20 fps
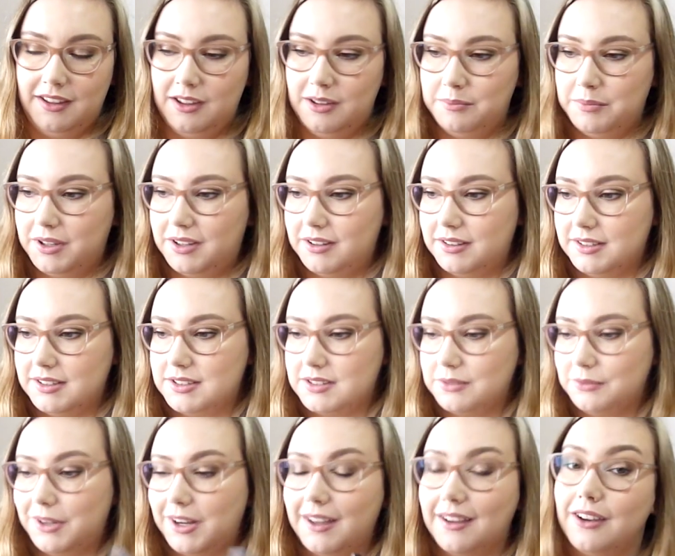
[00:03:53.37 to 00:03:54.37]
Because
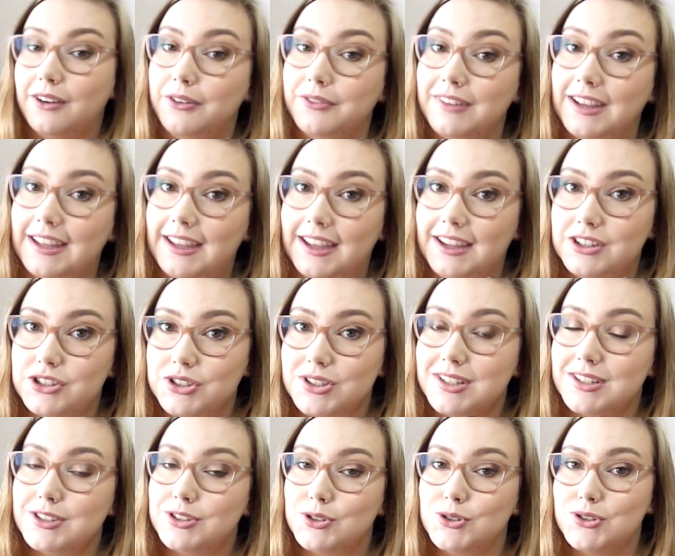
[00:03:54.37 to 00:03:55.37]
when I go on vacation,
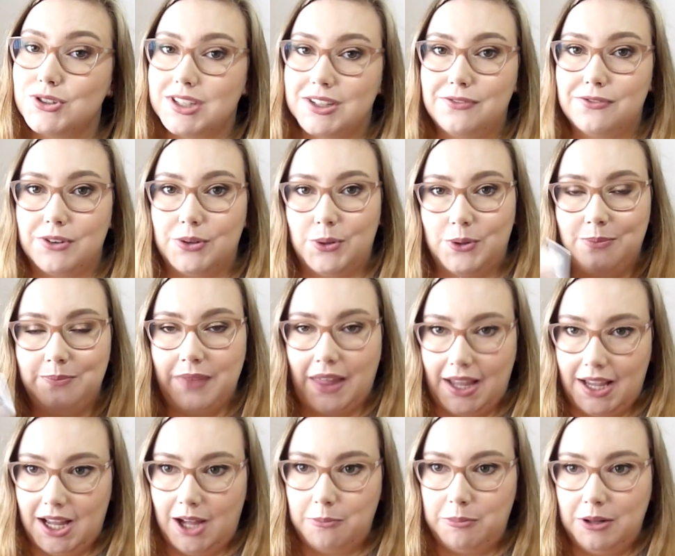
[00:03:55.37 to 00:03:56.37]
it's usually for a
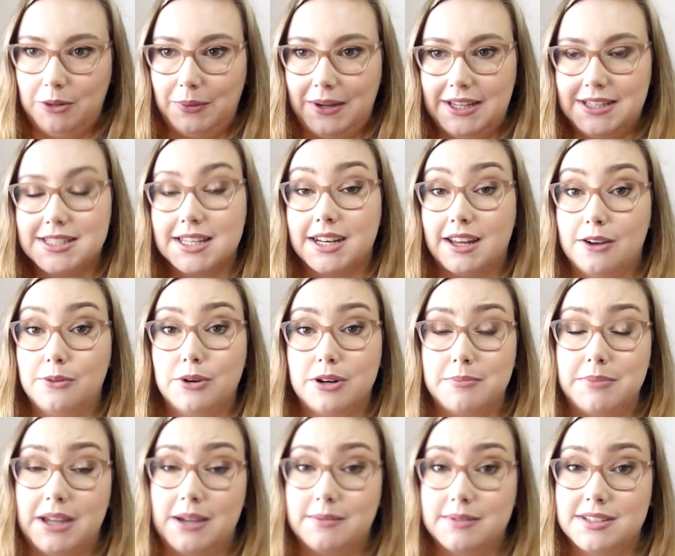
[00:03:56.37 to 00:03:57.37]
couple of weeks and I want to
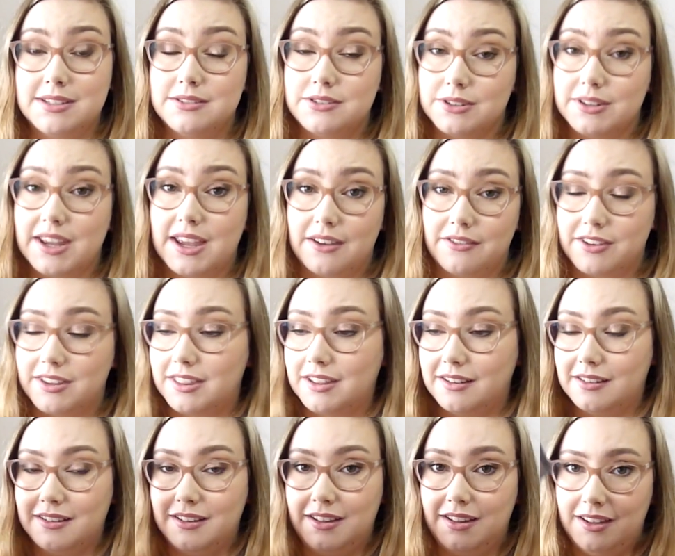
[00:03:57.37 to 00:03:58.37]
be able to do everything,
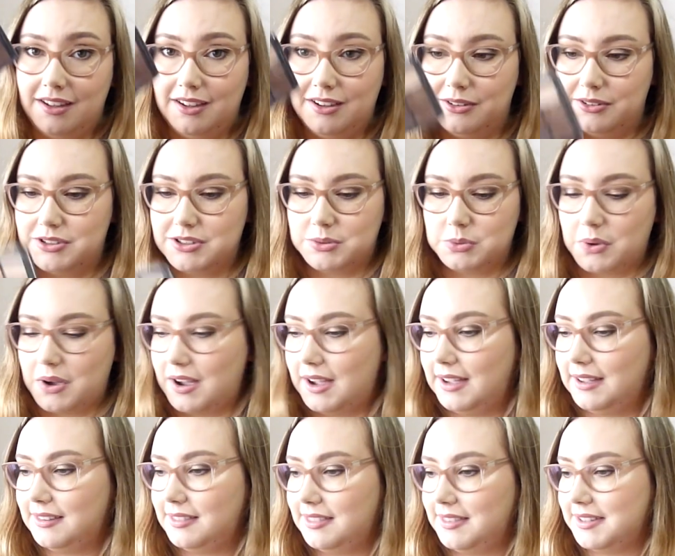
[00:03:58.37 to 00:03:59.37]
which is why
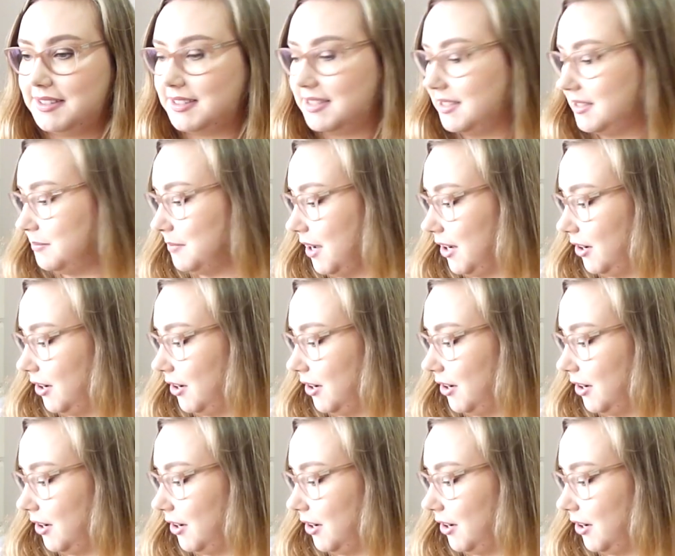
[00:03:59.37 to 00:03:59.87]
this is my